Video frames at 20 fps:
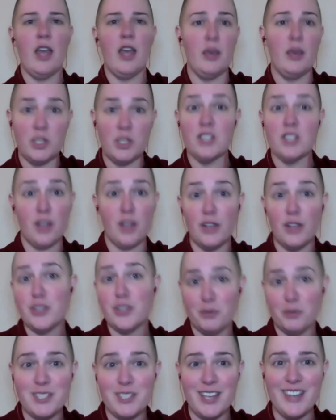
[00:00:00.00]
which is also
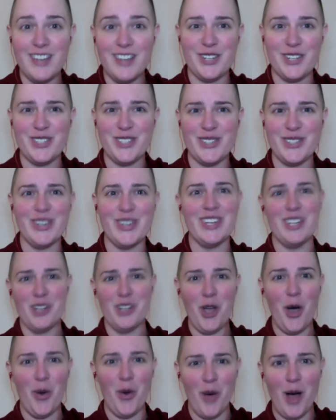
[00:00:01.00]
misunderstood and
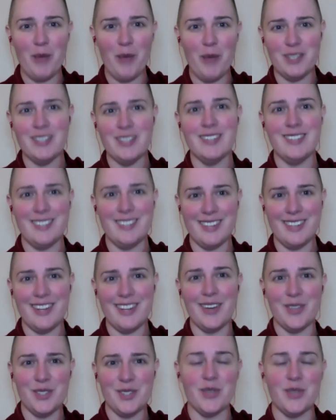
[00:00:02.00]
co opted, you
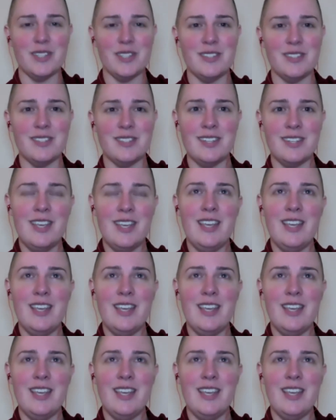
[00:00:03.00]
know. So it's